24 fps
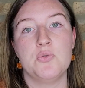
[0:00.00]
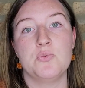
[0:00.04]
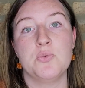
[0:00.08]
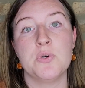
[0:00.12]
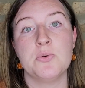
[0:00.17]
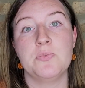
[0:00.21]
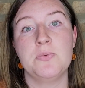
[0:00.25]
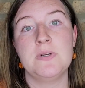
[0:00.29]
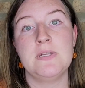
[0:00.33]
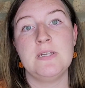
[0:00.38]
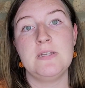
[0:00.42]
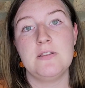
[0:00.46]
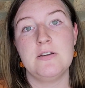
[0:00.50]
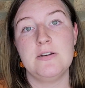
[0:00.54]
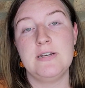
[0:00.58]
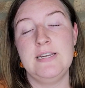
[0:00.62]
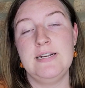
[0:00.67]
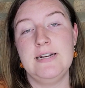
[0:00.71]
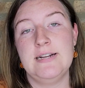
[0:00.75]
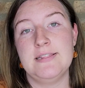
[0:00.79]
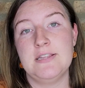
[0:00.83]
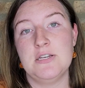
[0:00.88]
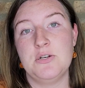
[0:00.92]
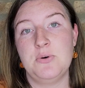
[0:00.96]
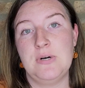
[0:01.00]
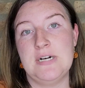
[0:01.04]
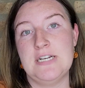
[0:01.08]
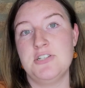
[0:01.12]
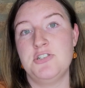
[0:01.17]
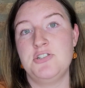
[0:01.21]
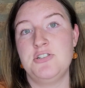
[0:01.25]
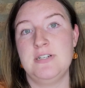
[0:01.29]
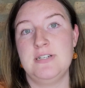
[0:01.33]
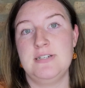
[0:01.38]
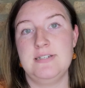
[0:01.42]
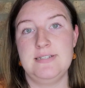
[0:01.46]
We're really looking at the
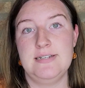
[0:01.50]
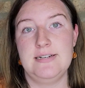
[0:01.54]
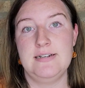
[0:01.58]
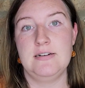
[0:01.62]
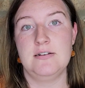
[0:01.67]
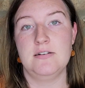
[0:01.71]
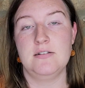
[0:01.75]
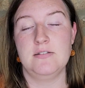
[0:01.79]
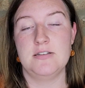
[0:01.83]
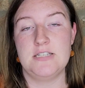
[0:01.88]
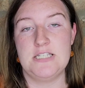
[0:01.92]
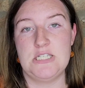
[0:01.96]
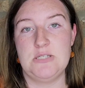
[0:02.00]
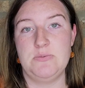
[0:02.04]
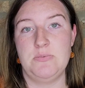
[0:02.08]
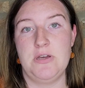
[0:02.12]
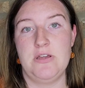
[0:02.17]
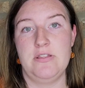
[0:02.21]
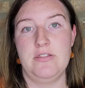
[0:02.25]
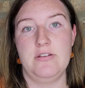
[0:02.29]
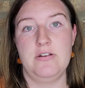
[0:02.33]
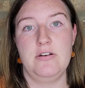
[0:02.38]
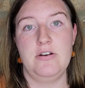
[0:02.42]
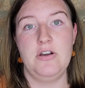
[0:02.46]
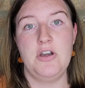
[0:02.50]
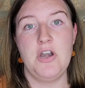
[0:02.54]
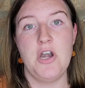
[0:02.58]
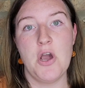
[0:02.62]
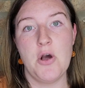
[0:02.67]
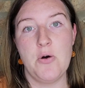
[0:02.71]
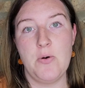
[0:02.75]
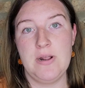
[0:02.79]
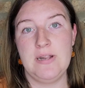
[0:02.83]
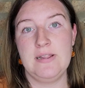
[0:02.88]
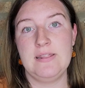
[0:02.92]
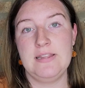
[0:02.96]
question, did Elizabeth
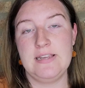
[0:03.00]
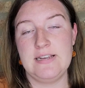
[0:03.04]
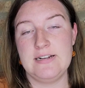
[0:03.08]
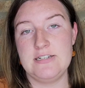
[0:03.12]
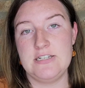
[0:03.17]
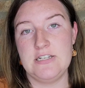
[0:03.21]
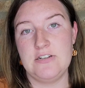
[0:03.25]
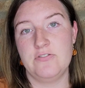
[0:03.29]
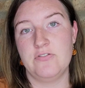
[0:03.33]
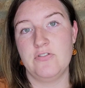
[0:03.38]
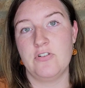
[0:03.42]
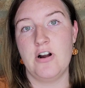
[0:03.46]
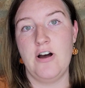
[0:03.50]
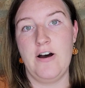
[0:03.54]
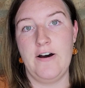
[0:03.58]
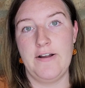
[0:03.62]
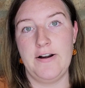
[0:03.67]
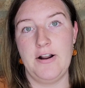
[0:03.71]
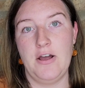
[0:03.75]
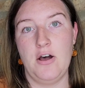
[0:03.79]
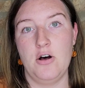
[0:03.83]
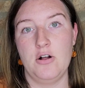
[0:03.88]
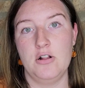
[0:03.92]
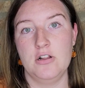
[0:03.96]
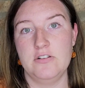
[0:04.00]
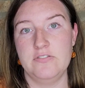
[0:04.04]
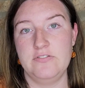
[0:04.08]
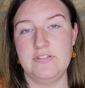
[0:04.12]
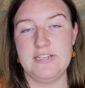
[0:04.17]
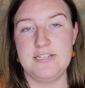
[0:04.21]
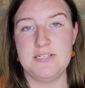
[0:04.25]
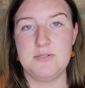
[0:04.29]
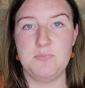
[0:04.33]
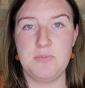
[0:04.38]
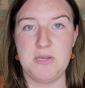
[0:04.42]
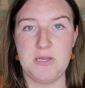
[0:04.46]
knowingly defraud all of
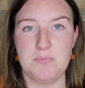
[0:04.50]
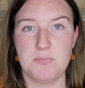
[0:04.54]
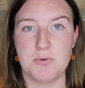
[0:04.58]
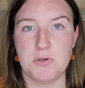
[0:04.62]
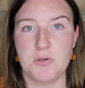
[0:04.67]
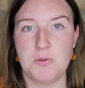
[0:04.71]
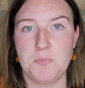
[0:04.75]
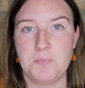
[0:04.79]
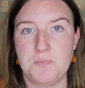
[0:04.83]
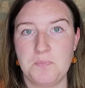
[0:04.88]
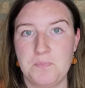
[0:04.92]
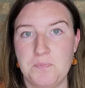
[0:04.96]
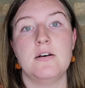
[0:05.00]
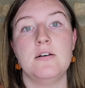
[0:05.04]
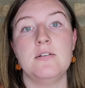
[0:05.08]
these people?